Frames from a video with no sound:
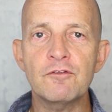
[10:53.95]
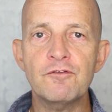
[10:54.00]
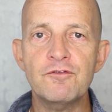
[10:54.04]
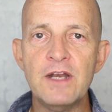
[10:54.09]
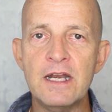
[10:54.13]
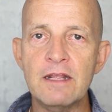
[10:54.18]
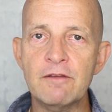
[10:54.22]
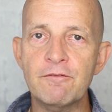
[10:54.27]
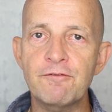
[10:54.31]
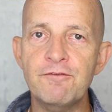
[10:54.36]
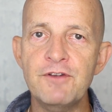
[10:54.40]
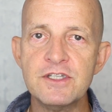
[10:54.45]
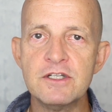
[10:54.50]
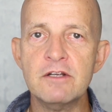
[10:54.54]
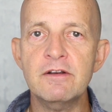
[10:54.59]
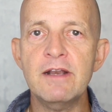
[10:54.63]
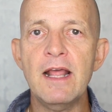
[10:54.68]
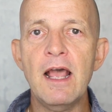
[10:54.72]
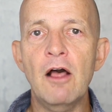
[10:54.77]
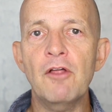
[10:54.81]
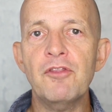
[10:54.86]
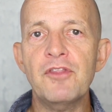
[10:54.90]
feeling fitter
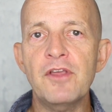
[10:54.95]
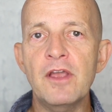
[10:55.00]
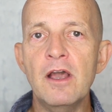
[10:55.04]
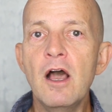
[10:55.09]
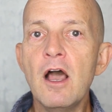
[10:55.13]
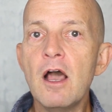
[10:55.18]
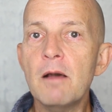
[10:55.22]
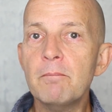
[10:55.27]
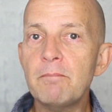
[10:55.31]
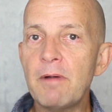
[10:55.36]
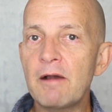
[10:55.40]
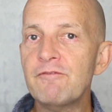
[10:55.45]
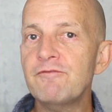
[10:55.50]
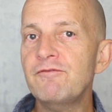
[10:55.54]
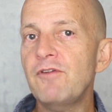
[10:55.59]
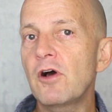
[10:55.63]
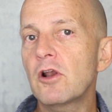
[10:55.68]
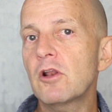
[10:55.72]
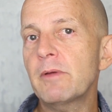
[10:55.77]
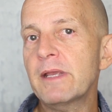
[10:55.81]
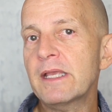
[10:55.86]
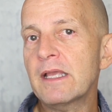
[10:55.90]
and healthier by
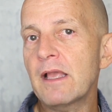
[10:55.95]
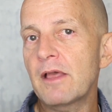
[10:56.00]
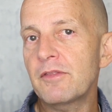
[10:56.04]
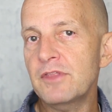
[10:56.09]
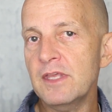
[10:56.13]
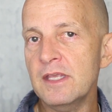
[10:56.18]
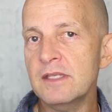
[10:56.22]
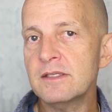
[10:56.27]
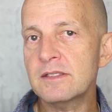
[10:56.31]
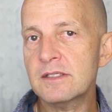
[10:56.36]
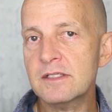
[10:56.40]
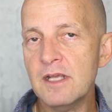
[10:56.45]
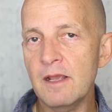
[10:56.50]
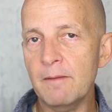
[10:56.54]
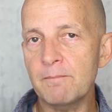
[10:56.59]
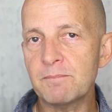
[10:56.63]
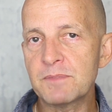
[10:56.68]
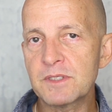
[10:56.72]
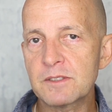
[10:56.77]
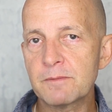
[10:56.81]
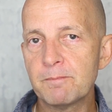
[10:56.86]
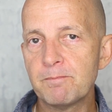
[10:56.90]
following these
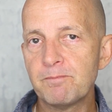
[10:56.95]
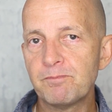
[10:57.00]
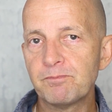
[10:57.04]
tips.